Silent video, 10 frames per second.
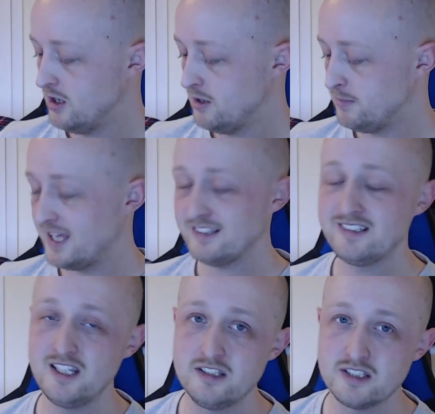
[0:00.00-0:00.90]
But that
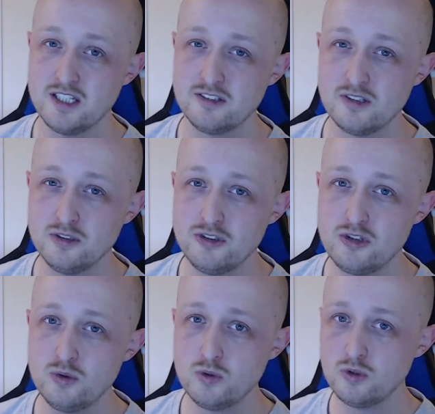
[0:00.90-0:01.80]
said, as long as
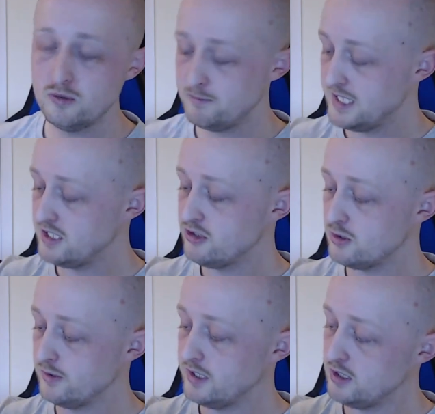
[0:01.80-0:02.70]
you're making sure
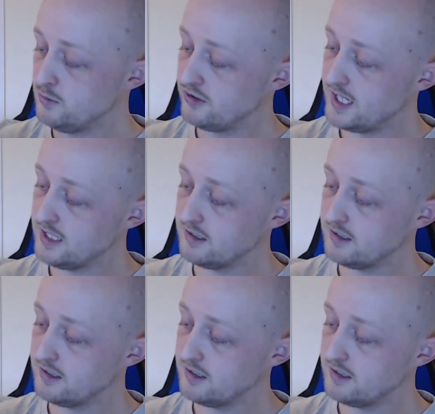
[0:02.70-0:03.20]
that you take